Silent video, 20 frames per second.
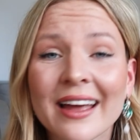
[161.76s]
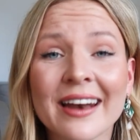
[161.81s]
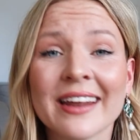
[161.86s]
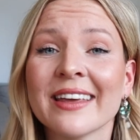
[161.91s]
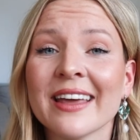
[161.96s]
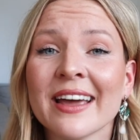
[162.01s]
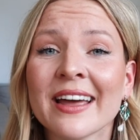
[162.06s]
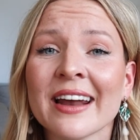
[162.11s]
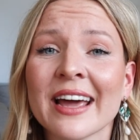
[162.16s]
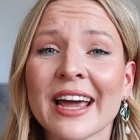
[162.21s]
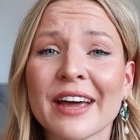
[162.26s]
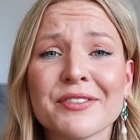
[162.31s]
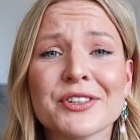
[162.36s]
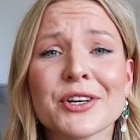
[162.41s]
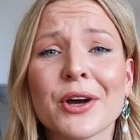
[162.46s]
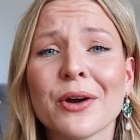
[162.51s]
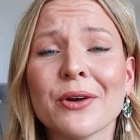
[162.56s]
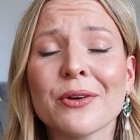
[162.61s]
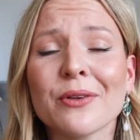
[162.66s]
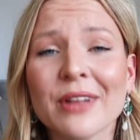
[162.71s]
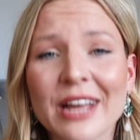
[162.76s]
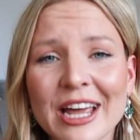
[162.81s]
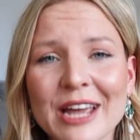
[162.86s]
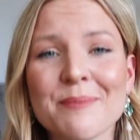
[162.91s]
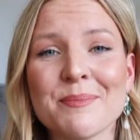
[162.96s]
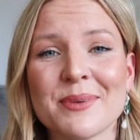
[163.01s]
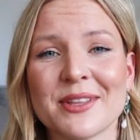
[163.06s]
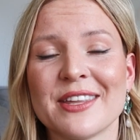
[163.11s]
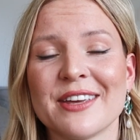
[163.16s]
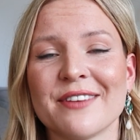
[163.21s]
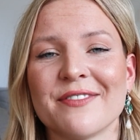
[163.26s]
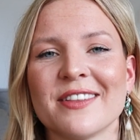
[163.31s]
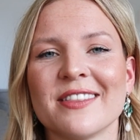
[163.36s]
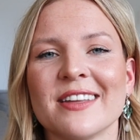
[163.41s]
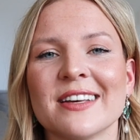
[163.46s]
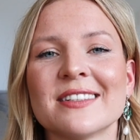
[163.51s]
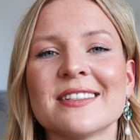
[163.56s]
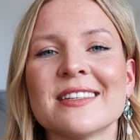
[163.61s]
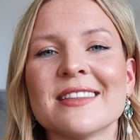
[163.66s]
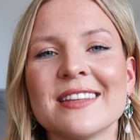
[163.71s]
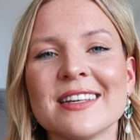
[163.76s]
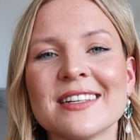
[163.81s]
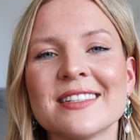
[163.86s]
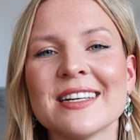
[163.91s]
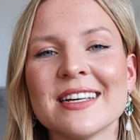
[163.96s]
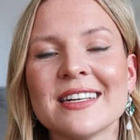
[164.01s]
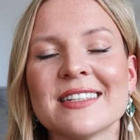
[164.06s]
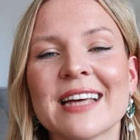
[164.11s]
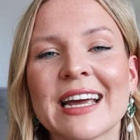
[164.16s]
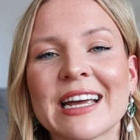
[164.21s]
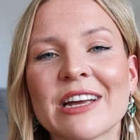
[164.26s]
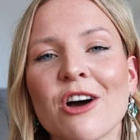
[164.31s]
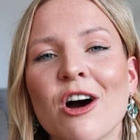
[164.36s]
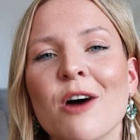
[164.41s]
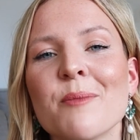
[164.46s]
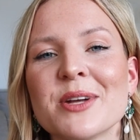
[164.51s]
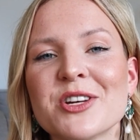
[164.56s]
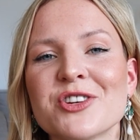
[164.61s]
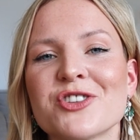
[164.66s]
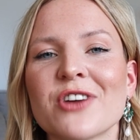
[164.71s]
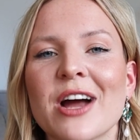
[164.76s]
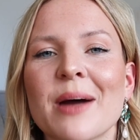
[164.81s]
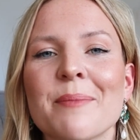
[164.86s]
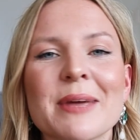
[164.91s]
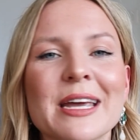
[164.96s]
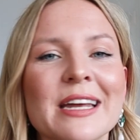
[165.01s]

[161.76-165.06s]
And again, I have total empathy for this. This is a common trap.